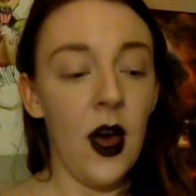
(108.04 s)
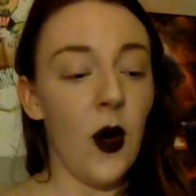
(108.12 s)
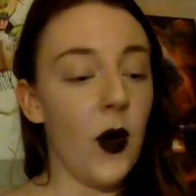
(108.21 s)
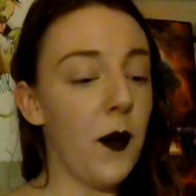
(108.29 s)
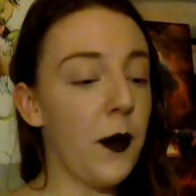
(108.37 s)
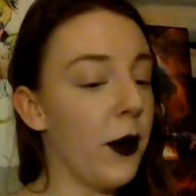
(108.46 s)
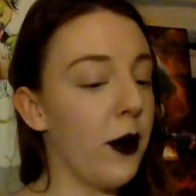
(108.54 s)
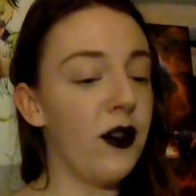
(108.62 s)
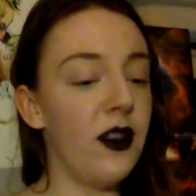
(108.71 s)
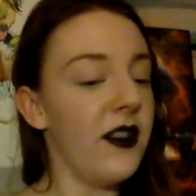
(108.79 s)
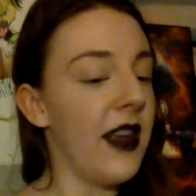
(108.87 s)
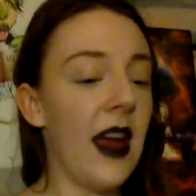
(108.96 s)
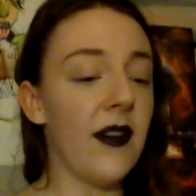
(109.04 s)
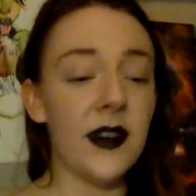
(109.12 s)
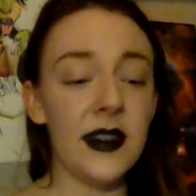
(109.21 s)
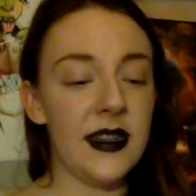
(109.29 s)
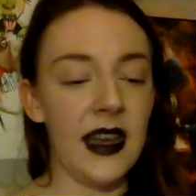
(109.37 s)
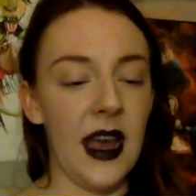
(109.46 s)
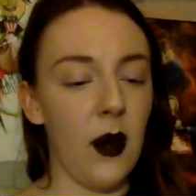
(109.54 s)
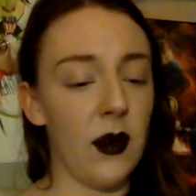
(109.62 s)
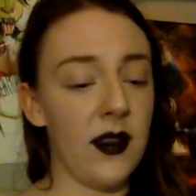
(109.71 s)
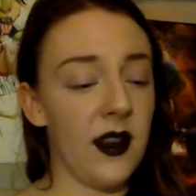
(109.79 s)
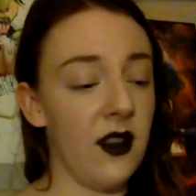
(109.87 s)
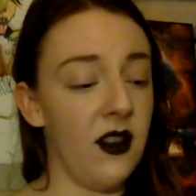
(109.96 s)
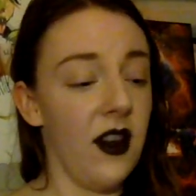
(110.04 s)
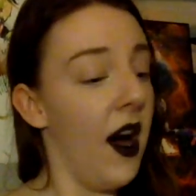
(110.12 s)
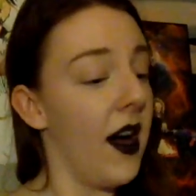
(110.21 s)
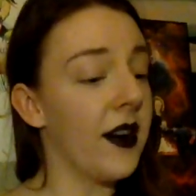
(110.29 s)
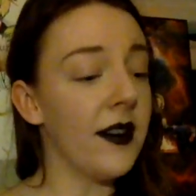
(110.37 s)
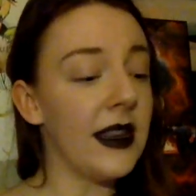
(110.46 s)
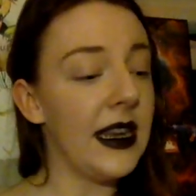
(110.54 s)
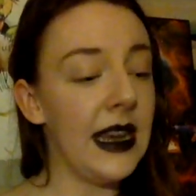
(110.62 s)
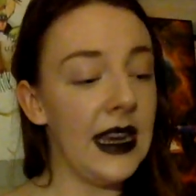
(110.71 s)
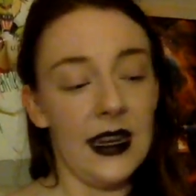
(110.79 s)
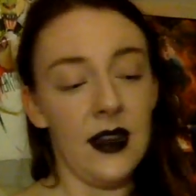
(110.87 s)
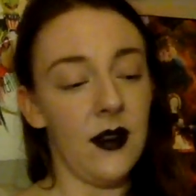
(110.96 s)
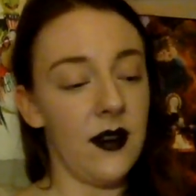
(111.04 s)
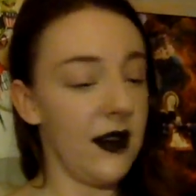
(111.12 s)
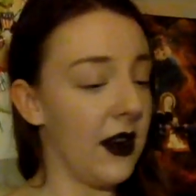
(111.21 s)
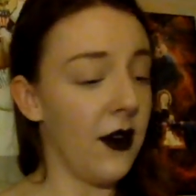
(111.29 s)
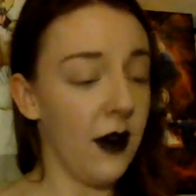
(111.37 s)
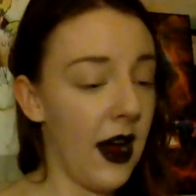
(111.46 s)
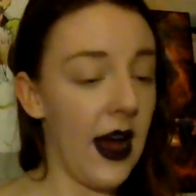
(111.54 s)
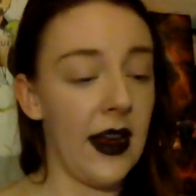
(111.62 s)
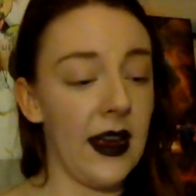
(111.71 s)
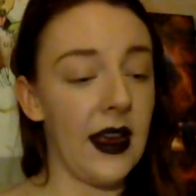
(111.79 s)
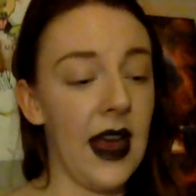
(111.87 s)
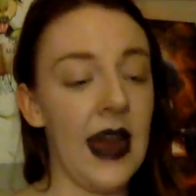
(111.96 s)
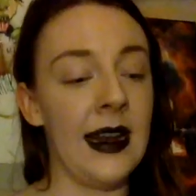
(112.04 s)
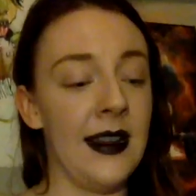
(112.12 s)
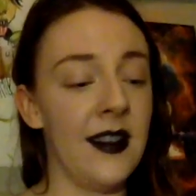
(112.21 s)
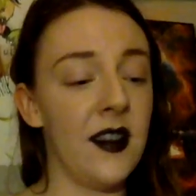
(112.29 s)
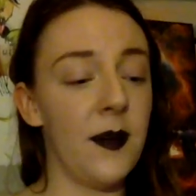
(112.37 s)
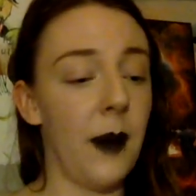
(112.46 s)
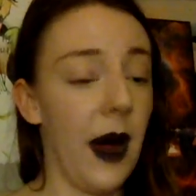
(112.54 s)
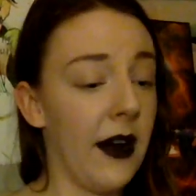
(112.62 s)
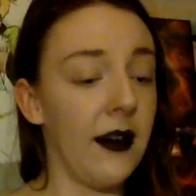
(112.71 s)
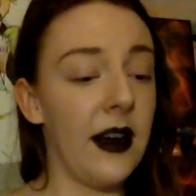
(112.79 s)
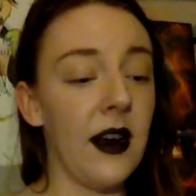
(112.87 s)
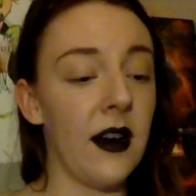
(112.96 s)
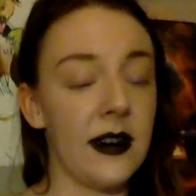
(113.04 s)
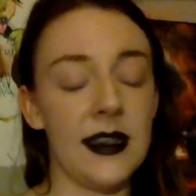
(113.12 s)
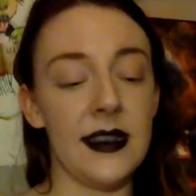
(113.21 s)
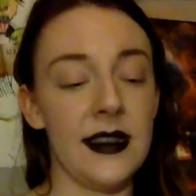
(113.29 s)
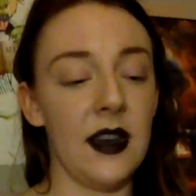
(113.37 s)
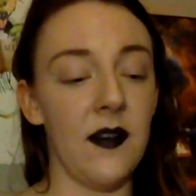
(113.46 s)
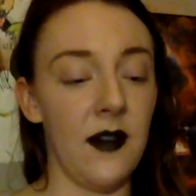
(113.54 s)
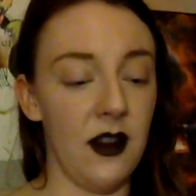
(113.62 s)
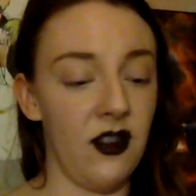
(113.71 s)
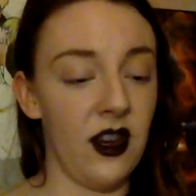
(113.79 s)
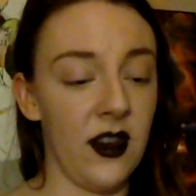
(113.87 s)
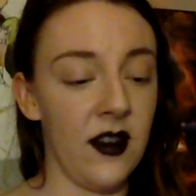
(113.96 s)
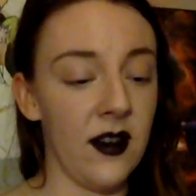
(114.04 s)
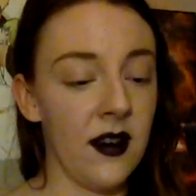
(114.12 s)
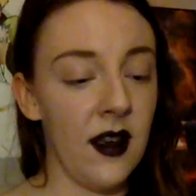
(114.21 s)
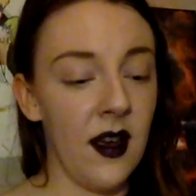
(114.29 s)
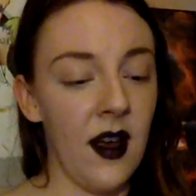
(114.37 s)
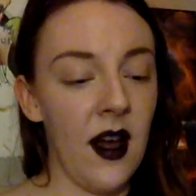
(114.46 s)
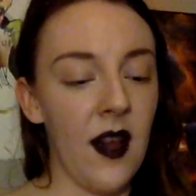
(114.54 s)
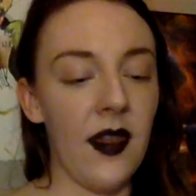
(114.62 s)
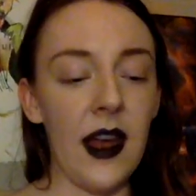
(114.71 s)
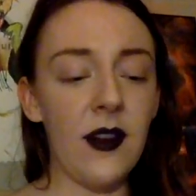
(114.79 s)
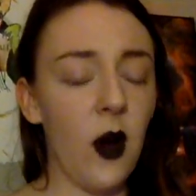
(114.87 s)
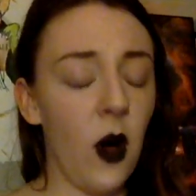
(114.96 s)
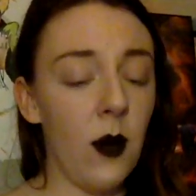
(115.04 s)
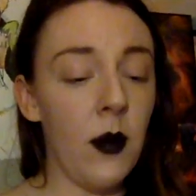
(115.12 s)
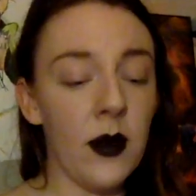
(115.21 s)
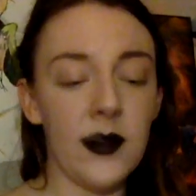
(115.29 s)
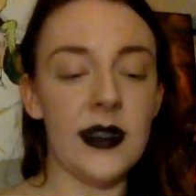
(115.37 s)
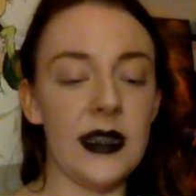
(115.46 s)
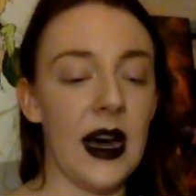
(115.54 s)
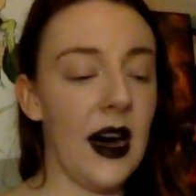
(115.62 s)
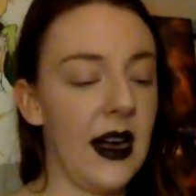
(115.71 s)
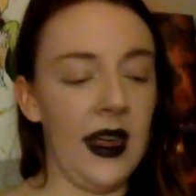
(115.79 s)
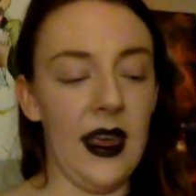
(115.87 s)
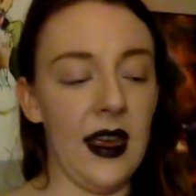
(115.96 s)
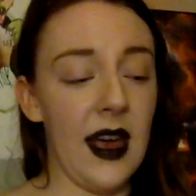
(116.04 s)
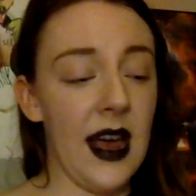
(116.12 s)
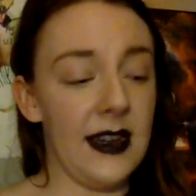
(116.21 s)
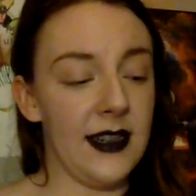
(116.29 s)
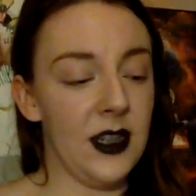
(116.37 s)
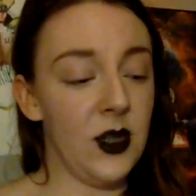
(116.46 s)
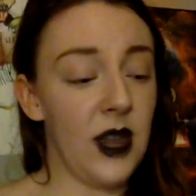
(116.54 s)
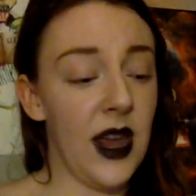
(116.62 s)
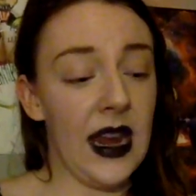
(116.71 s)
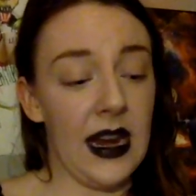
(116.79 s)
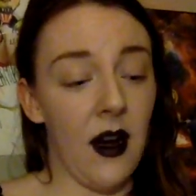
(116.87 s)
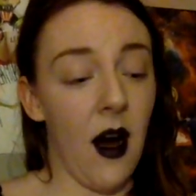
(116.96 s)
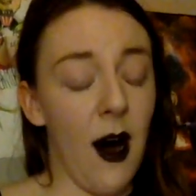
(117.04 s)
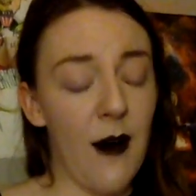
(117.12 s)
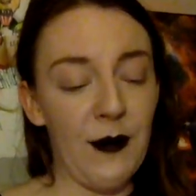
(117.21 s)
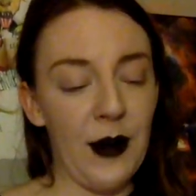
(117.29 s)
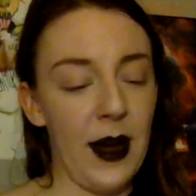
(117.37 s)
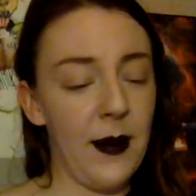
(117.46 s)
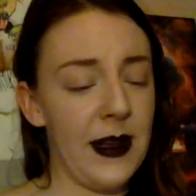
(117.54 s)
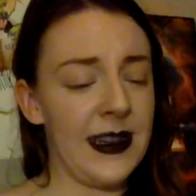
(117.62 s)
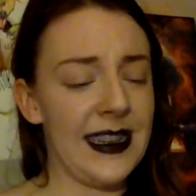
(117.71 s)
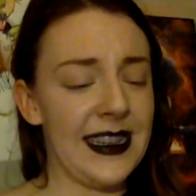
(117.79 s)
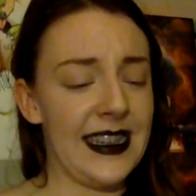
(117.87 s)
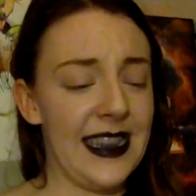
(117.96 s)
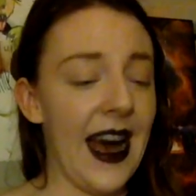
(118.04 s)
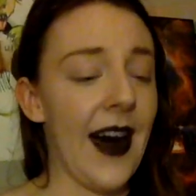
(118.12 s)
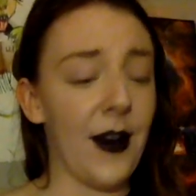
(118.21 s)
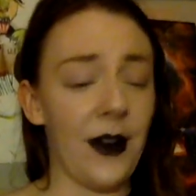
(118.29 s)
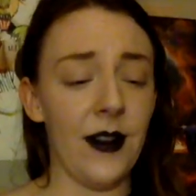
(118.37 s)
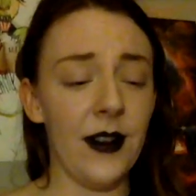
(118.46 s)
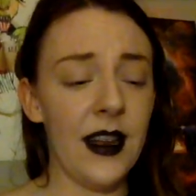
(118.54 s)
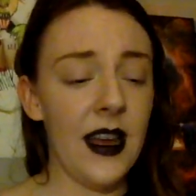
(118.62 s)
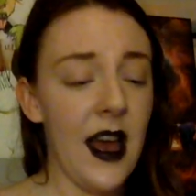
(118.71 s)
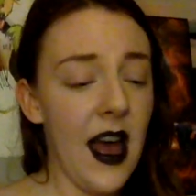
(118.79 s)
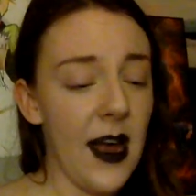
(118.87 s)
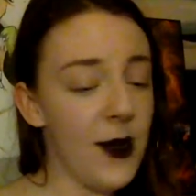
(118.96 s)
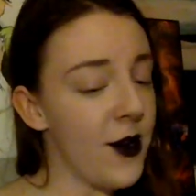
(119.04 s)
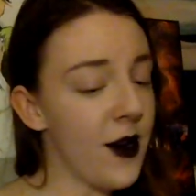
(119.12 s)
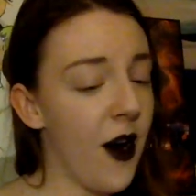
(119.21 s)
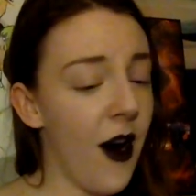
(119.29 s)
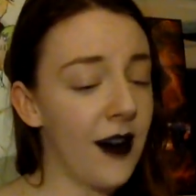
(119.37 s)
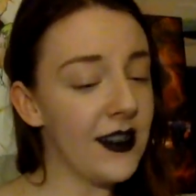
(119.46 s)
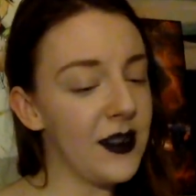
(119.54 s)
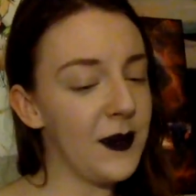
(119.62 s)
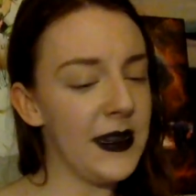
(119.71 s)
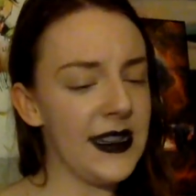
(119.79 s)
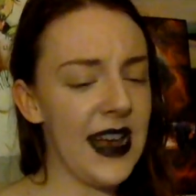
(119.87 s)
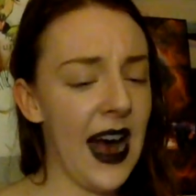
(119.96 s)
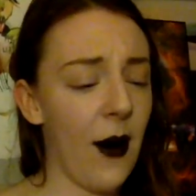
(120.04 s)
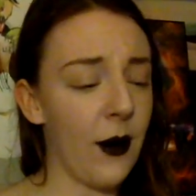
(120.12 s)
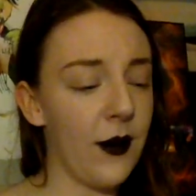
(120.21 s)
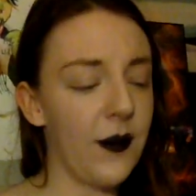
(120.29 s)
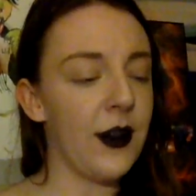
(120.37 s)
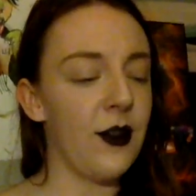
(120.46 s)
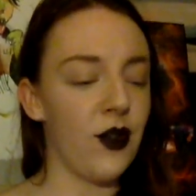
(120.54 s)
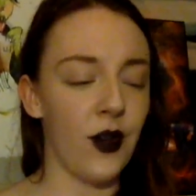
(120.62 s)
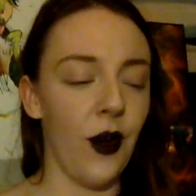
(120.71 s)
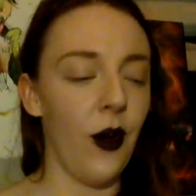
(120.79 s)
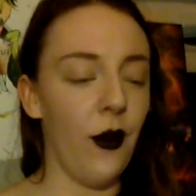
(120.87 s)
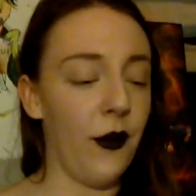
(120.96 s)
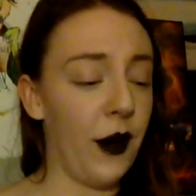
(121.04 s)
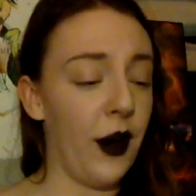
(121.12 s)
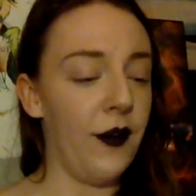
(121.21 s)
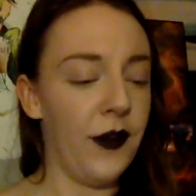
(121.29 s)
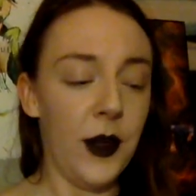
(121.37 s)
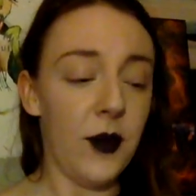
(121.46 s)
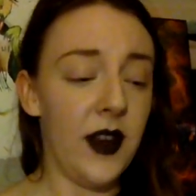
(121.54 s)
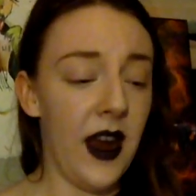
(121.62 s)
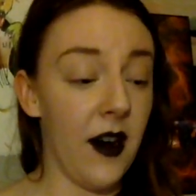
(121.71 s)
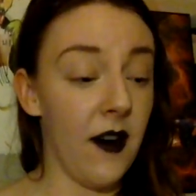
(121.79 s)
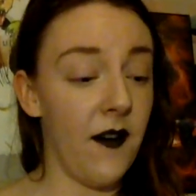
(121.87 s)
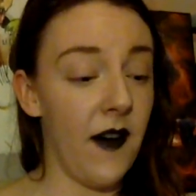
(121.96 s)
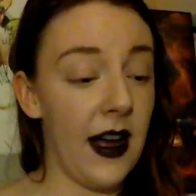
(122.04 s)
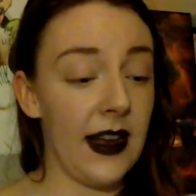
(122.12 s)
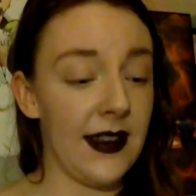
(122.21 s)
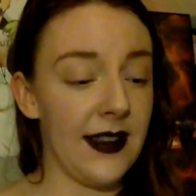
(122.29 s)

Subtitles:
who approaches every day with such an utterly idiosyncratic and inspiring artistic vision, that almost dying as you take an off-ramp into Seattle, and your car spins out of control for a few terrifying